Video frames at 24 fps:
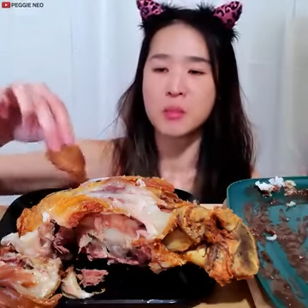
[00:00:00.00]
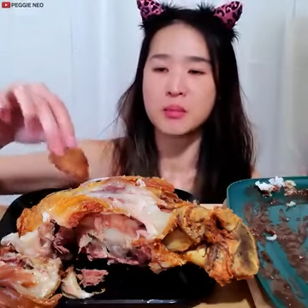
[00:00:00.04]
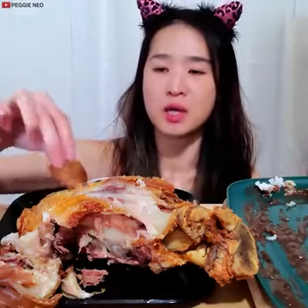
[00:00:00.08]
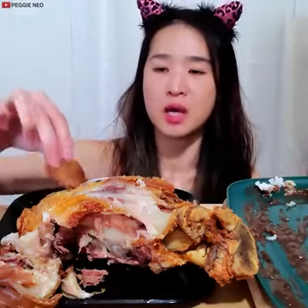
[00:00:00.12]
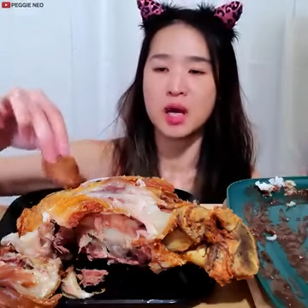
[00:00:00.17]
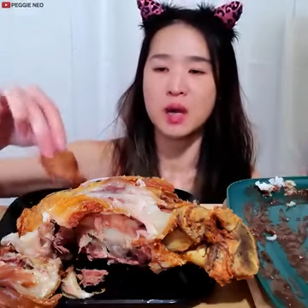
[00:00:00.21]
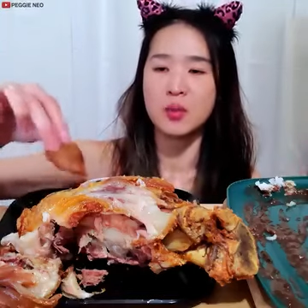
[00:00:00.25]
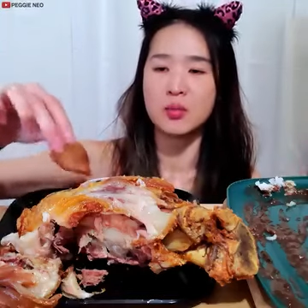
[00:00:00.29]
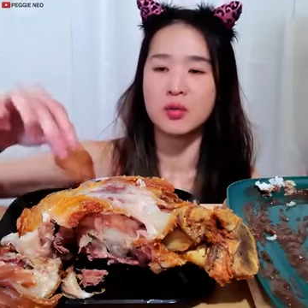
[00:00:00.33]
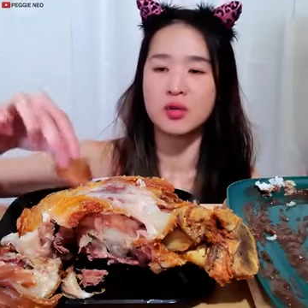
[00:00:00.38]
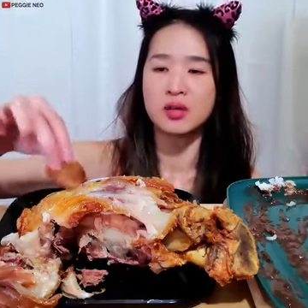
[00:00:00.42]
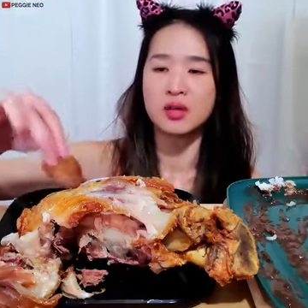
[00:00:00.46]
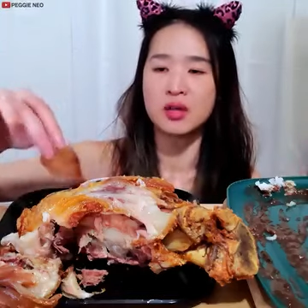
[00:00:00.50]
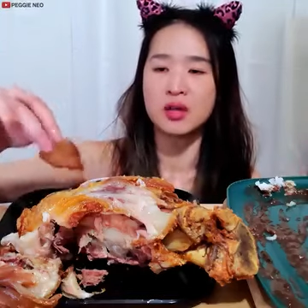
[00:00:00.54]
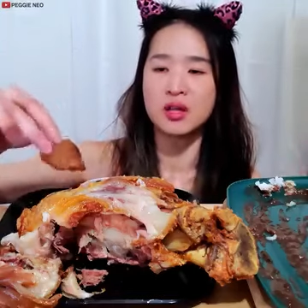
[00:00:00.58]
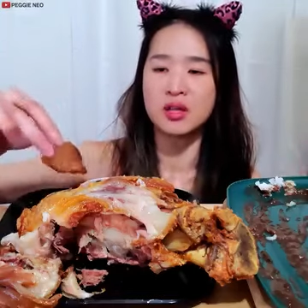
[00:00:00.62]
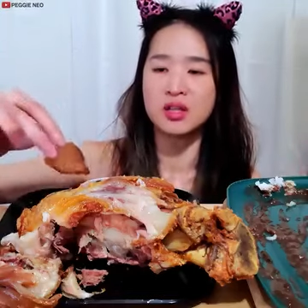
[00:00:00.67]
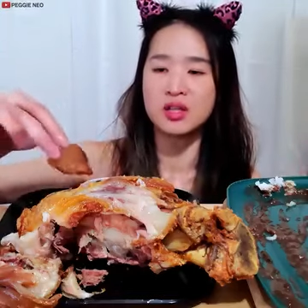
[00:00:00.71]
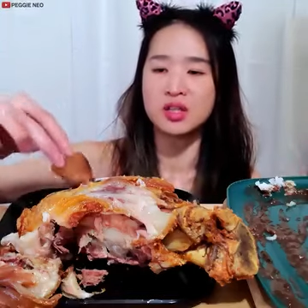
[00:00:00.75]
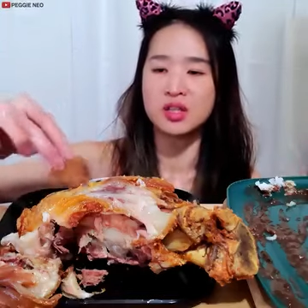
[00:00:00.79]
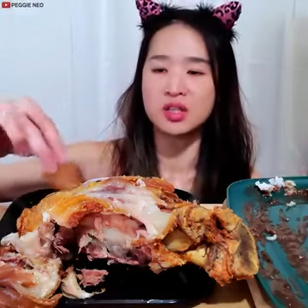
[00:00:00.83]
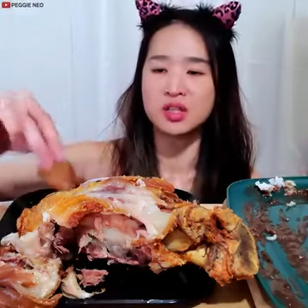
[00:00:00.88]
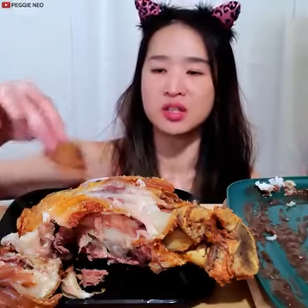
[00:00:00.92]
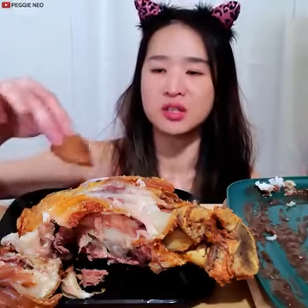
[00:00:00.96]
And we'll call
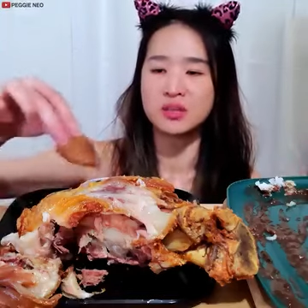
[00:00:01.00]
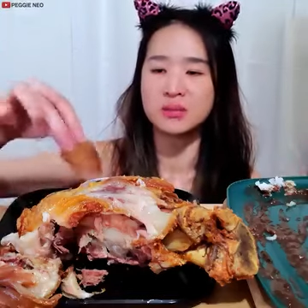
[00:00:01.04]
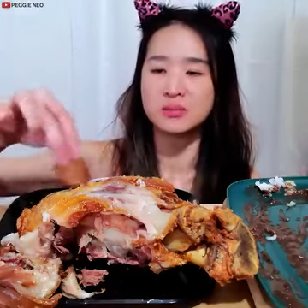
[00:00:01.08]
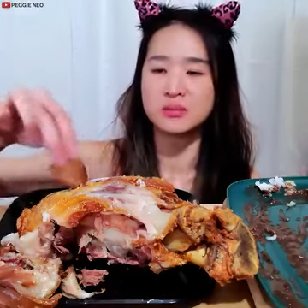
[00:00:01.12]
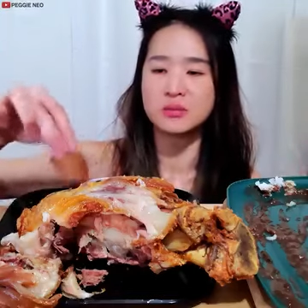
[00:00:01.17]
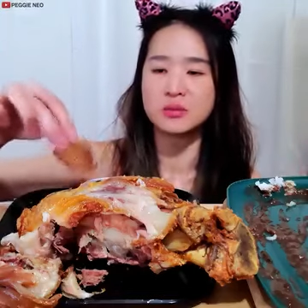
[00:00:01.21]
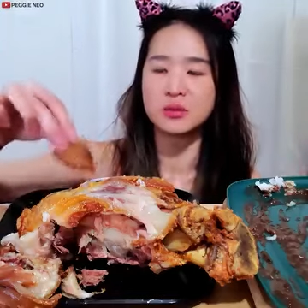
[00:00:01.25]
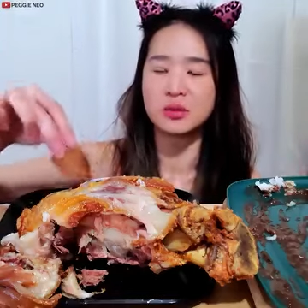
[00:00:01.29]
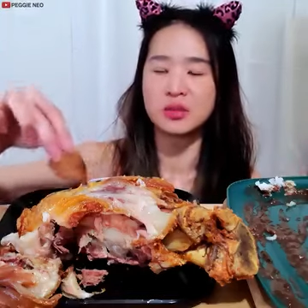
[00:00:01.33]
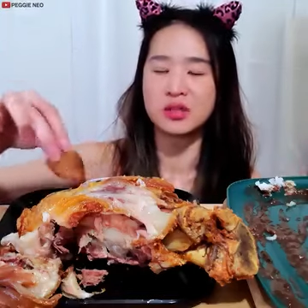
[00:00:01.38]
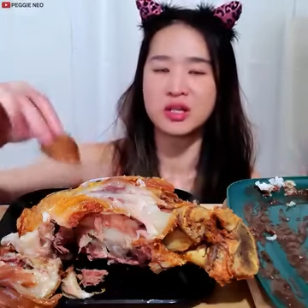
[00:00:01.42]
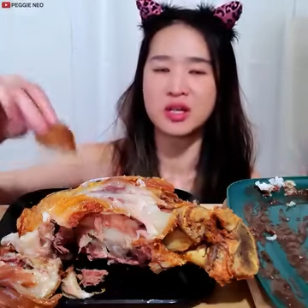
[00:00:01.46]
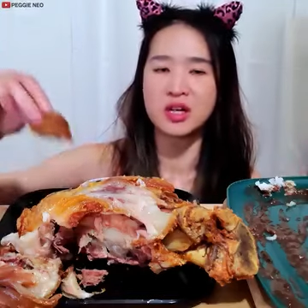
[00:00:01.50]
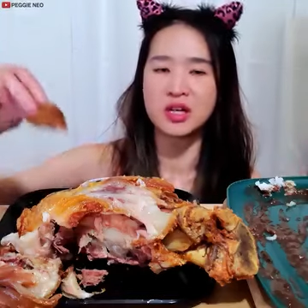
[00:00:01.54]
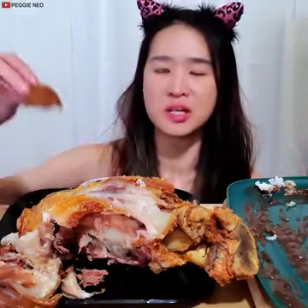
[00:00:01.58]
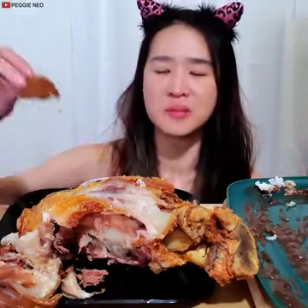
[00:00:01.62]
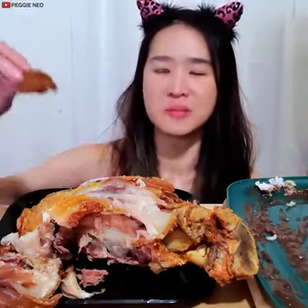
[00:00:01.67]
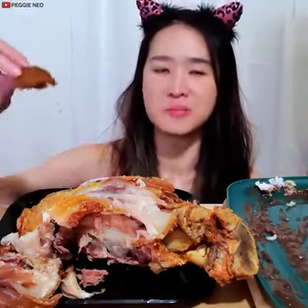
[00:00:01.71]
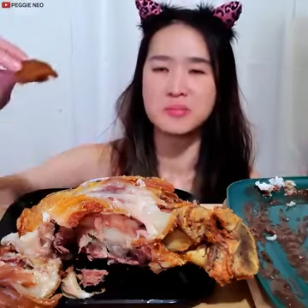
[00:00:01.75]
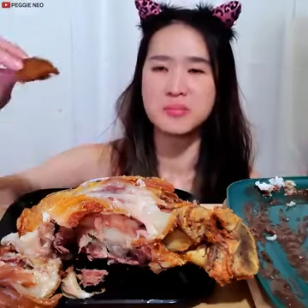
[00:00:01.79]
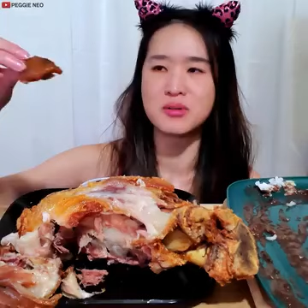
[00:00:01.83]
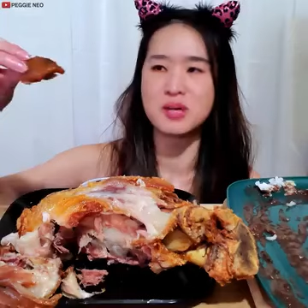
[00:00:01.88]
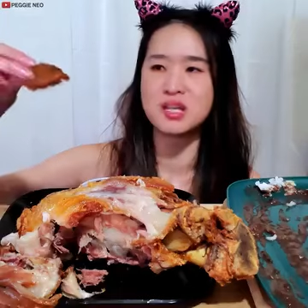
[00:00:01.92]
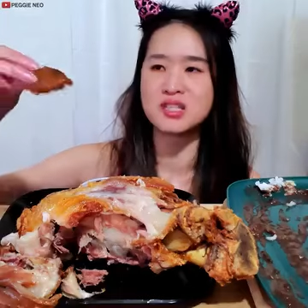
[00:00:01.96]
it good. We'll call
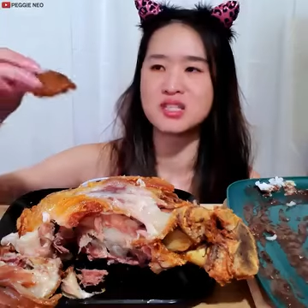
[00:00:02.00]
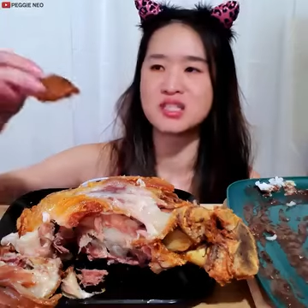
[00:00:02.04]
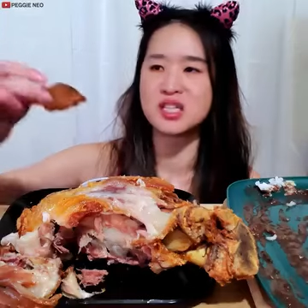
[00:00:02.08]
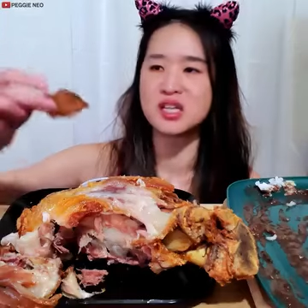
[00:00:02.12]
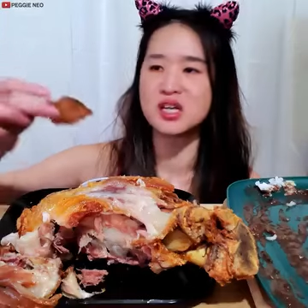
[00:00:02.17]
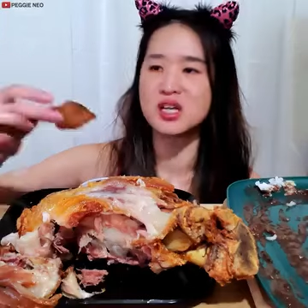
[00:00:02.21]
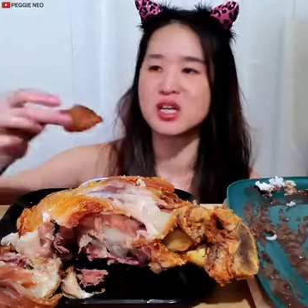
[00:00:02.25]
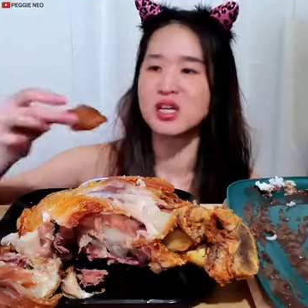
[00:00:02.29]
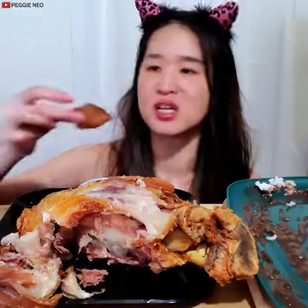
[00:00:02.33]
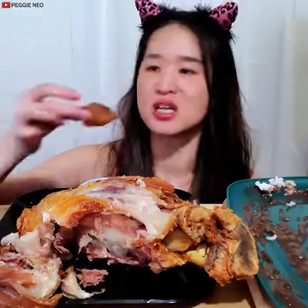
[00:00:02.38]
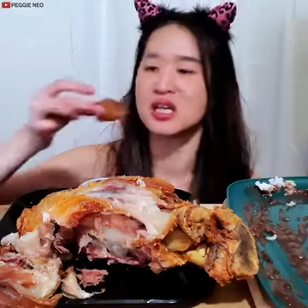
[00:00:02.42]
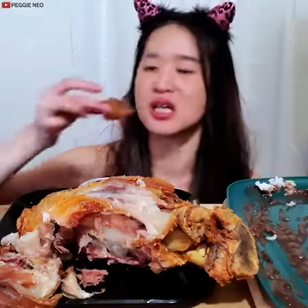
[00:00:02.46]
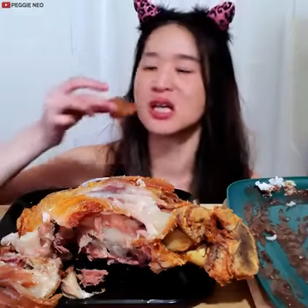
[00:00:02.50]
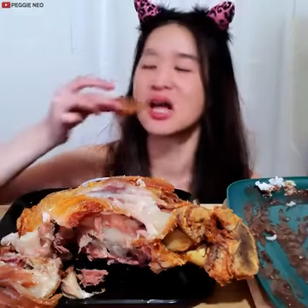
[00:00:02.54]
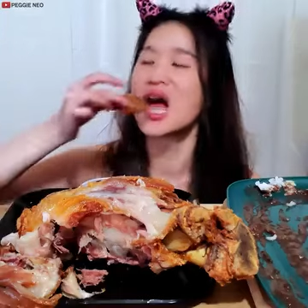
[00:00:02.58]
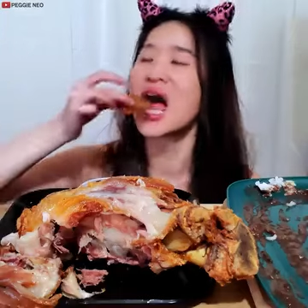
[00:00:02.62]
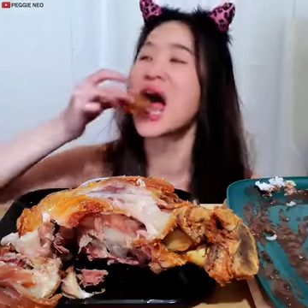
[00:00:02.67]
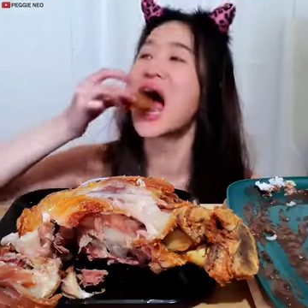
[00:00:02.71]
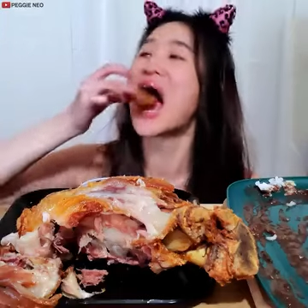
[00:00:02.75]
it bloody good.